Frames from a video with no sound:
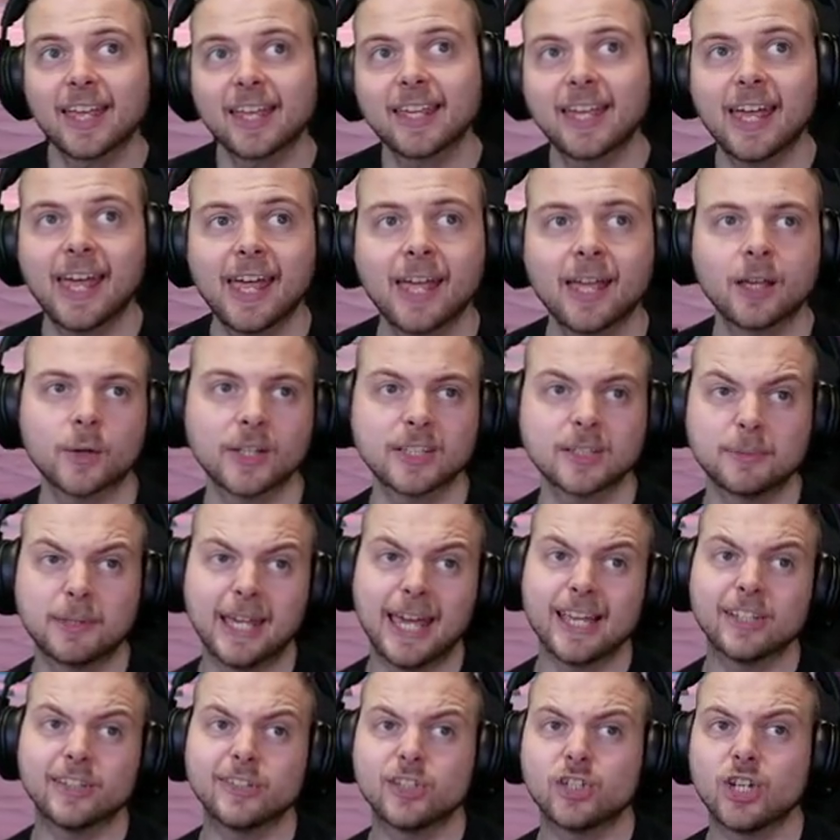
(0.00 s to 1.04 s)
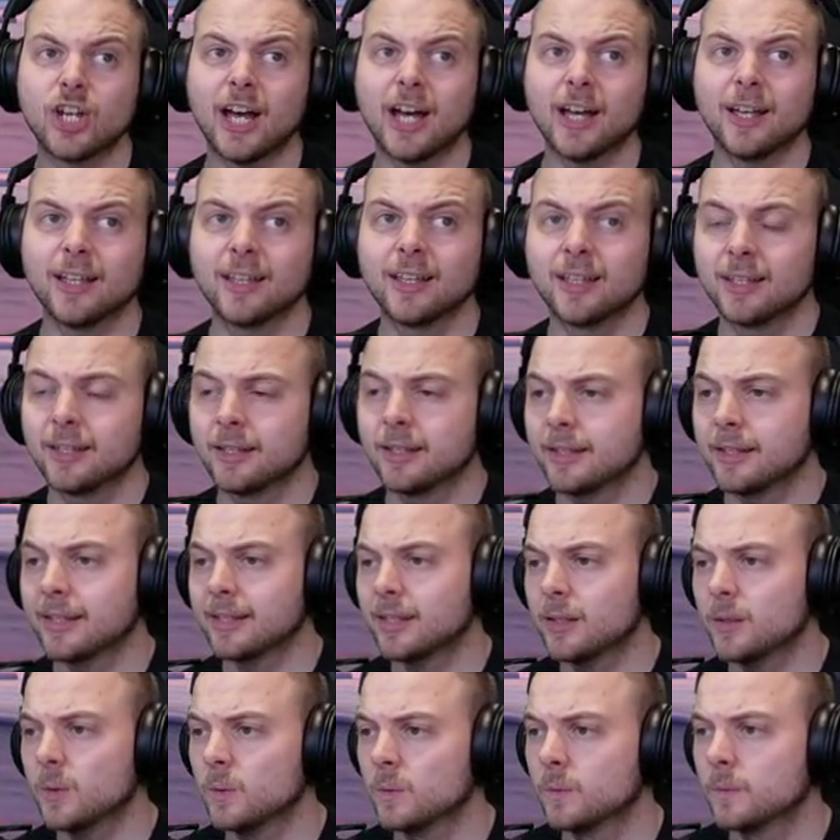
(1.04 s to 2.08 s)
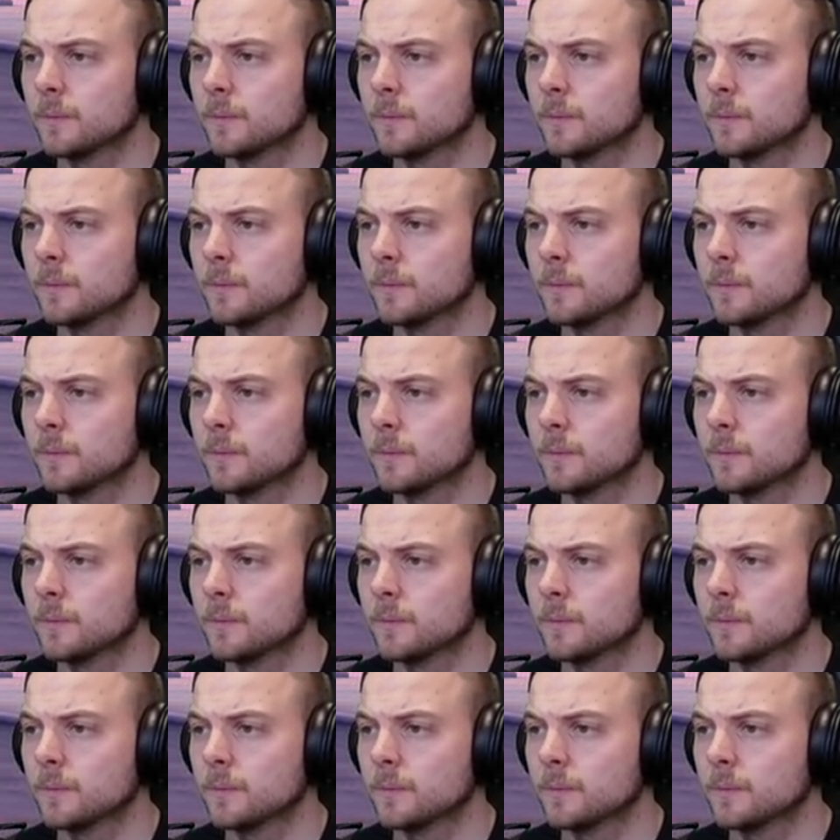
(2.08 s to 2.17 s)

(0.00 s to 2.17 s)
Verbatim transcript: K. Create some K's in chat. Thank you.